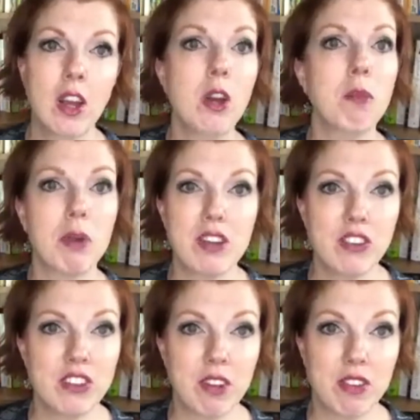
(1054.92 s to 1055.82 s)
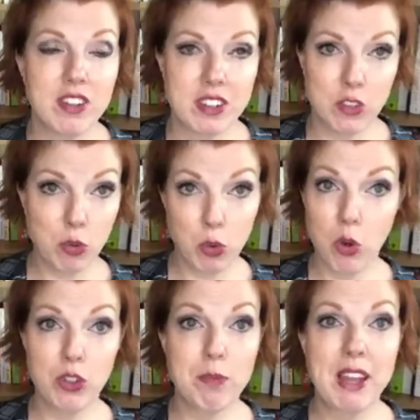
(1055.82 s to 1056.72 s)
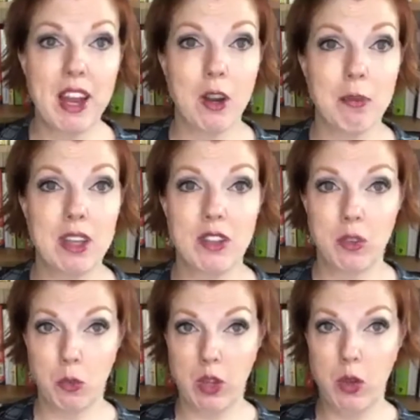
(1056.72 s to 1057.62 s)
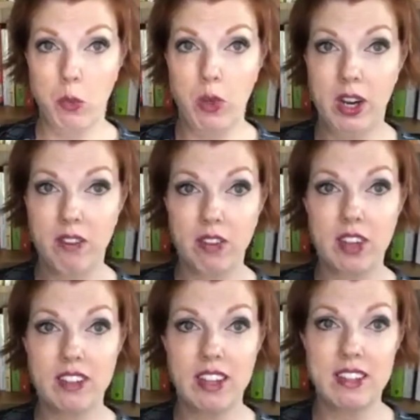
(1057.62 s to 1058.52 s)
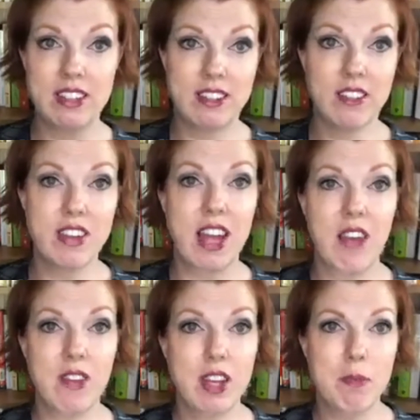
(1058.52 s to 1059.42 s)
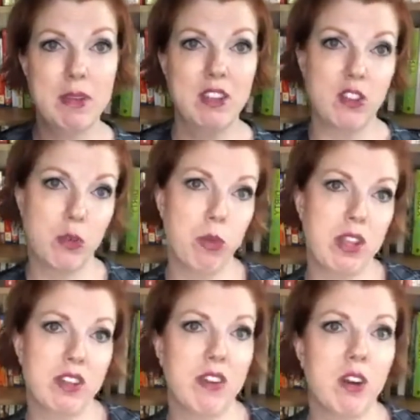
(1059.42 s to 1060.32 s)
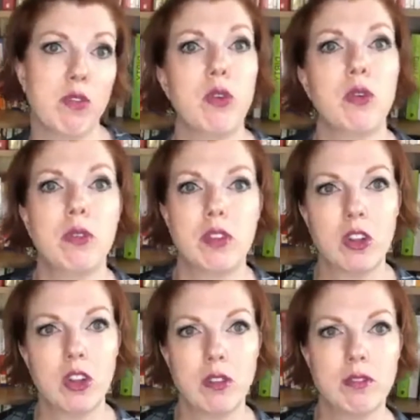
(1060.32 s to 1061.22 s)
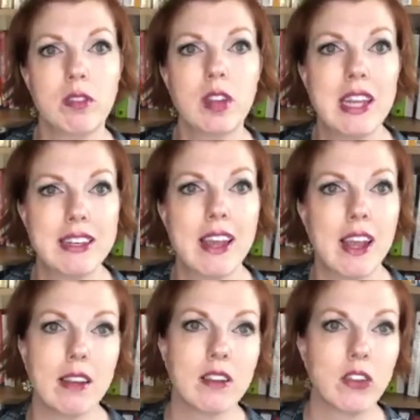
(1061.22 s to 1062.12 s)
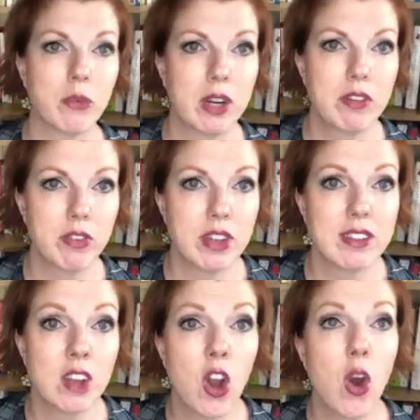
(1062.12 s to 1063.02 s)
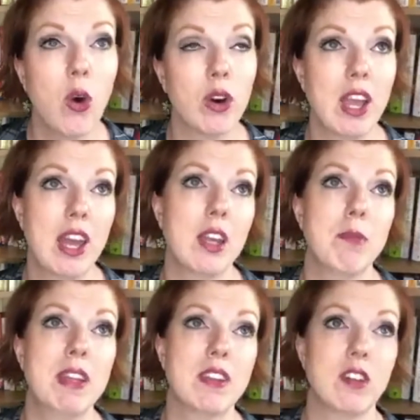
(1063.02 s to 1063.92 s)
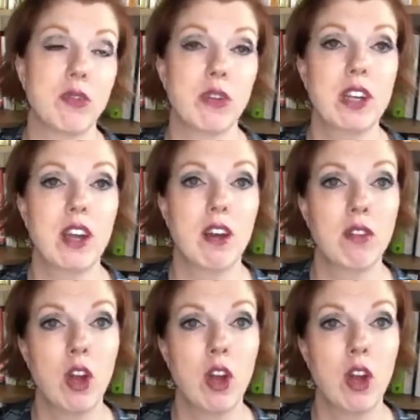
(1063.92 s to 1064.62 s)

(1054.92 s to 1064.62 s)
Brace yourself, because this grossed me out, because whatever it says it doesn't have in it means the rest of our food could contain. So ready for this? Organic means it's free of